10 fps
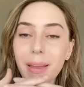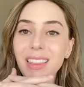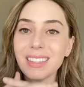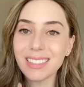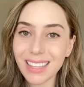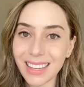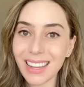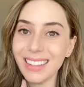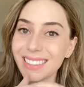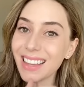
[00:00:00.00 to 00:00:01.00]
the skin
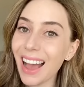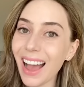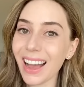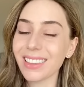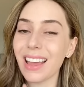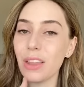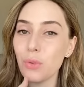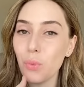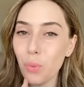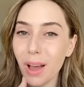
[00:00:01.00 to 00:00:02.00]
intact
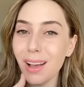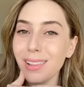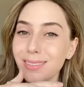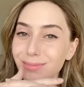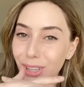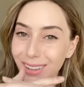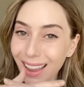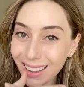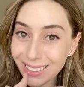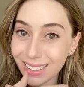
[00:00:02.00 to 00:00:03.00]
and well
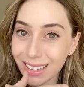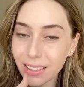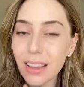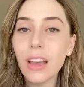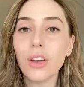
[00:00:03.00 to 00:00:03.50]
connected,